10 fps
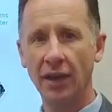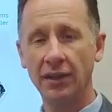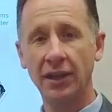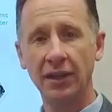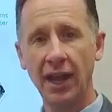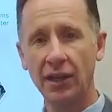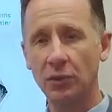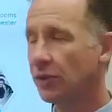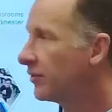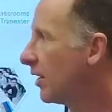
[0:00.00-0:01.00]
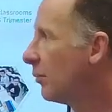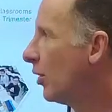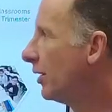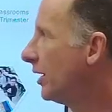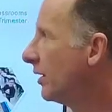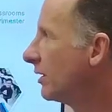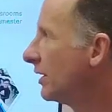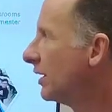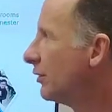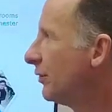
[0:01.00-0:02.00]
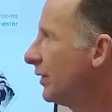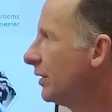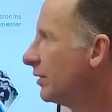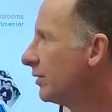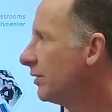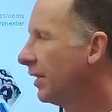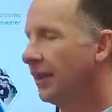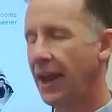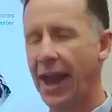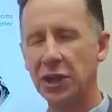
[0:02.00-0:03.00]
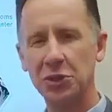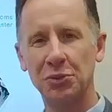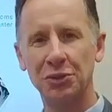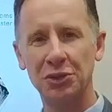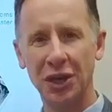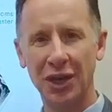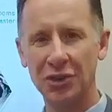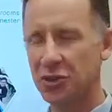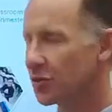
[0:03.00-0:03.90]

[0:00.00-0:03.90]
connect with someone in the legal field and an actual judge.